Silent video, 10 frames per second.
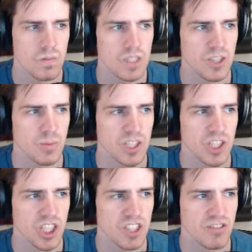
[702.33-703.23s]

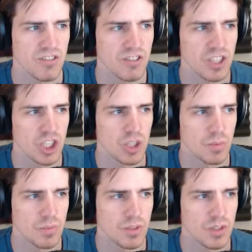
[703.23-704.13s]
Nightmare
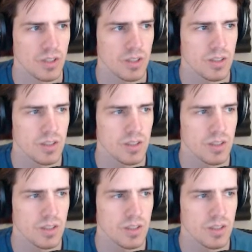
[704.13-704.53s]
confirmed.